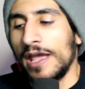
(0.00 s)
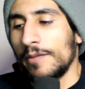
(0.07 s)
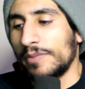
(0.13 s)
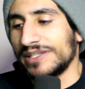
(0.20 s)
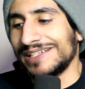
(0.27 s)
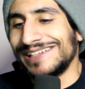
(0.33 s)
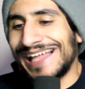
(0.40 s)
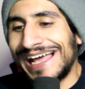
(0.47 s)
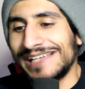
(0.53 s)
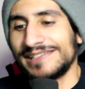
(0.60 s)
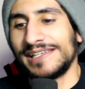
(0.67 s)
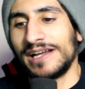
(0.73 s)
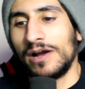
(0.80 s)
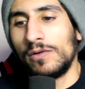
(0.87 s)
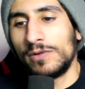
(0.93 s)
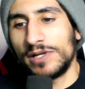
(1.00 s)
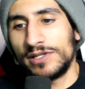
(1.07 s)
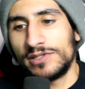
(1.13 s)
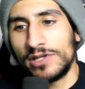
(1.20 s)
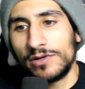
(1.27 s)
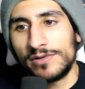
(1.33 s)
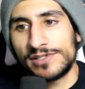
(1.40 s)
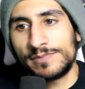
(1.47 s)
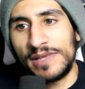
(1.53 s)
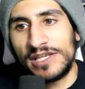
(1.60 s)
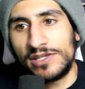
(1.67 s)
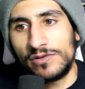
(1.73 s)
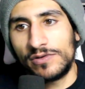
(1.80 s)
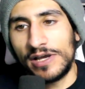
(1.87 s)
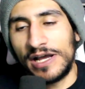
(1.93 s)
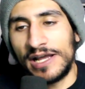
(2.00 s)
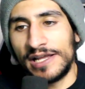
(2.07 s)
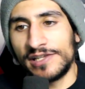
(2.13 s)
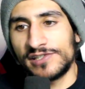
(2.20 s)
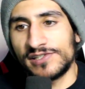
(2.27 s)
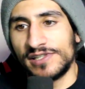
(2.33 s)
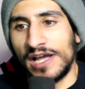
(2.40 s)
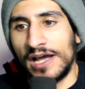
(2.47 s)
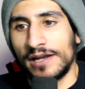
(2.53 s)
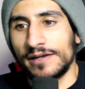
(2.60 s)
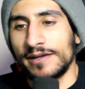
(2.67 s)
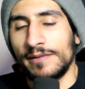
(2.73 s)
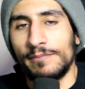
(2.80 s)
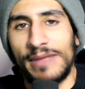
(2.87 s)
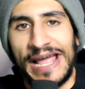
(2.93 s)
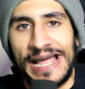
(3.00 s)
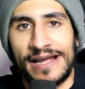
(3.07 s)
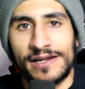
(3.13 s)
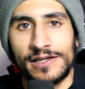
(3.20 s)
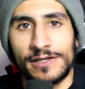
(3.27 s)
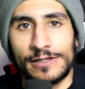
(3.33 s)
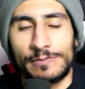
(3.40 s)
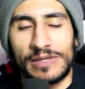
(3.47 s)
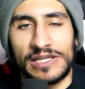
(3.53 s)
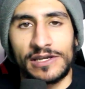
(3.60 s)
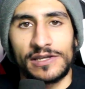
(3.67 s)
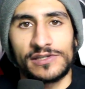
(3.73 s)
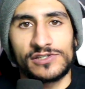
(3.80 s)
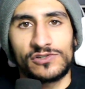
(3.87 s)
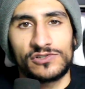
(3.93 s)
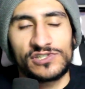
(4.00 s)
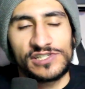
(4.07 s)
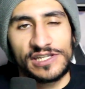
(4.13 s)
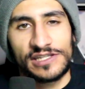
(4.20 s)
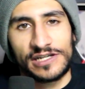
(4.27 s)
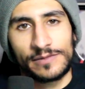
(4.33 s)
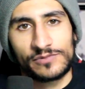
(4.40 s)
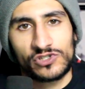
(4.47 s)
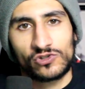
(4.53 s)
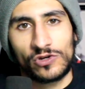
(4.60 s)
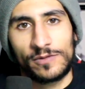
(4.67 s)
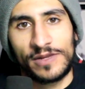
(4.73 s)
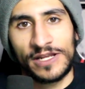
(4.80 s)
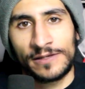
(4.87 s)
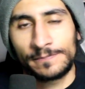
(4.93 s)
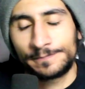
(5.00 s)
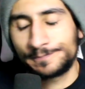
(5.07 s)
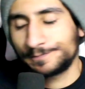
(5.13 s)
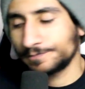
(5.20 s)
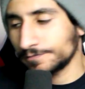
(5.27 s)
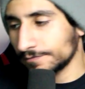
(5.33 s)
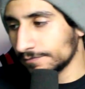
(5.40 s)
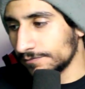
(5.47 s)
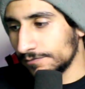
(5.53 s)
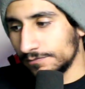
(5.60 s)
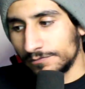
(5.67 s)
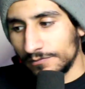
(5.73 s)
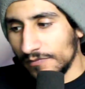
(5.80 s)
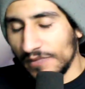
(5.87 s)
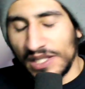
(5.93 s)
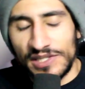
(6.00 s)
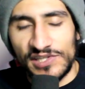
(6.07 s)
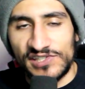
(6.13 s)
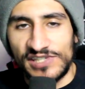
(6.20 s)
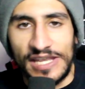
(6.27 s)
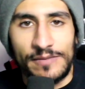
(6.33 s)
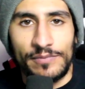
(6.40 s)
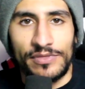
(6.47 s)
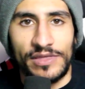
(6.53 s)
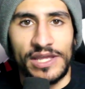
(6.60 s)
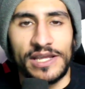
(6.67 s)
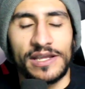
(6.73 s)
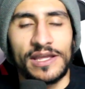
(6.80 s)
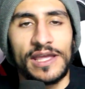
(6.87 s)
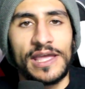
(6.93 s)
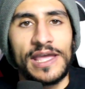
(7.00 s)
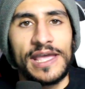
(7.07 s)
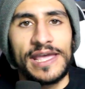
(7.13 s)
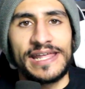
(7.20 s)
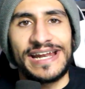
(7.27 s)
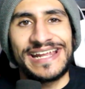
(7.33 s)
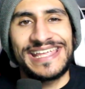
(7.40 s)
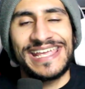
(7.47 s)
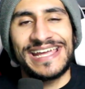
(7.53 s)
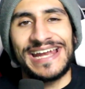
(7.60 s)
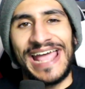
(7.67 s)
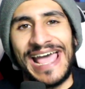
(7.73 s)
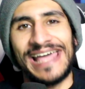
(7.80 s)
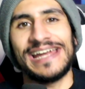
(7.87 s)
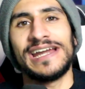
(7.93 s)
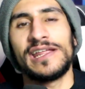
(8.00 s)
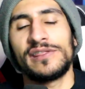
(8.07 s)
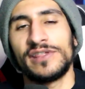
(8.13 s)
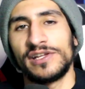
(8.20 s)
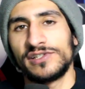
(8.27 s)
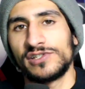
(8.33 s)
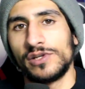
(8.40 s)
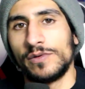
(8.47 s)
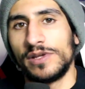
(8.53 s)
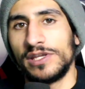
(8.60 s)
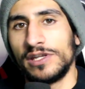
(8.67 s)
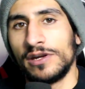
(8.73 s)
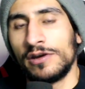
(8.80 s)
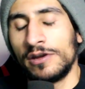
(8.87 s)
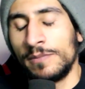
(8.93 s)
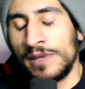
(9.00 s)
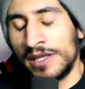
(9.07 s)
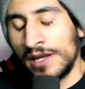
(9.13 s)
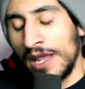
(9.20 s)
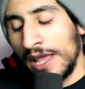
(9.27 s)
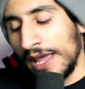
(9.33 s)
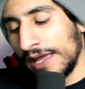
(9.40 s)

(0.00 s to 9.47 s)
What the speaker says: But the last thing I want to do is make you guys not back because you see that I'm streaming the same thing and I can't add anything to it. You know what I mean?